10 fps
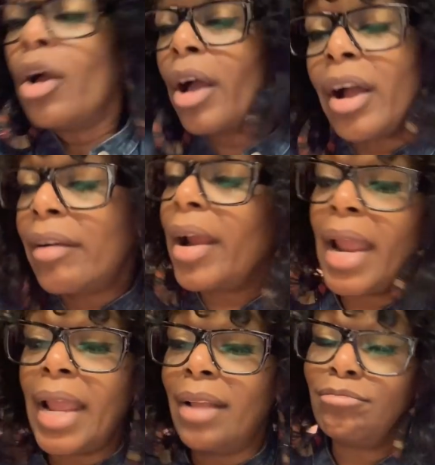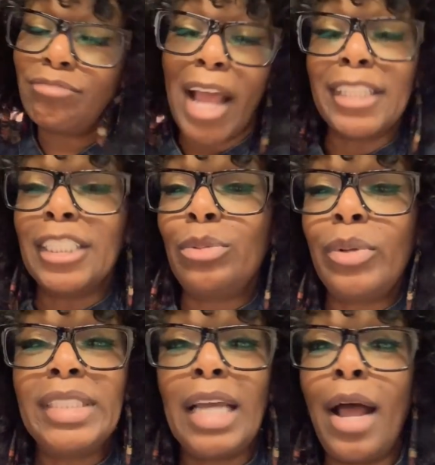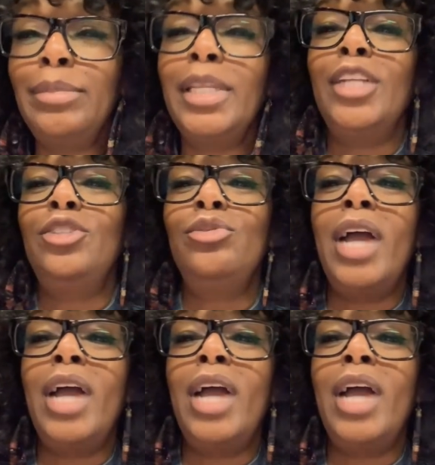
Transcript: All right. I just wanted to update you